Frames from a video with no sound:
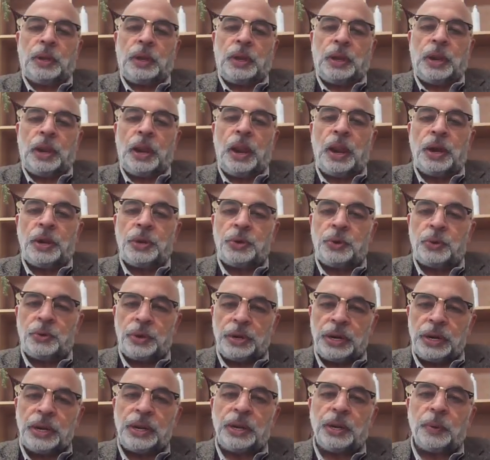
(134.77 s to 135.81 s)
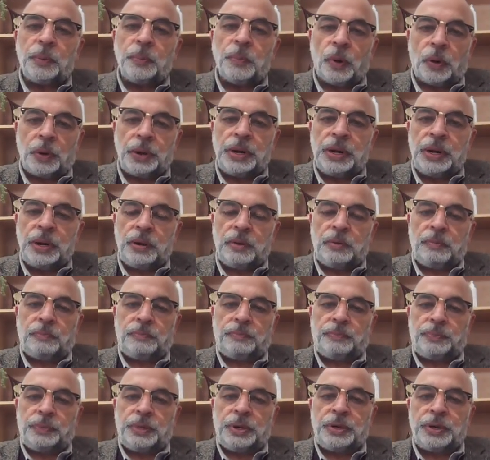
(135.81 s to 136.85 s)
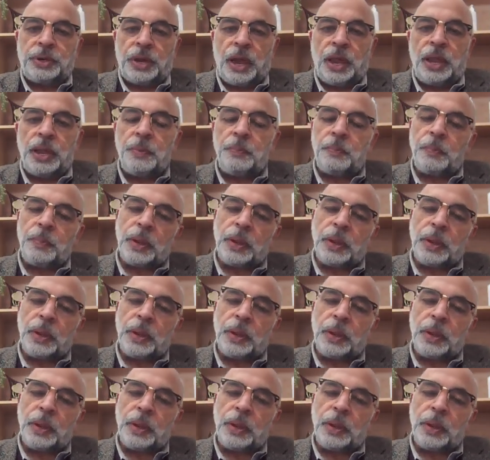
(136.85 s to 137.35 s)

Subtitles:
and unique body type.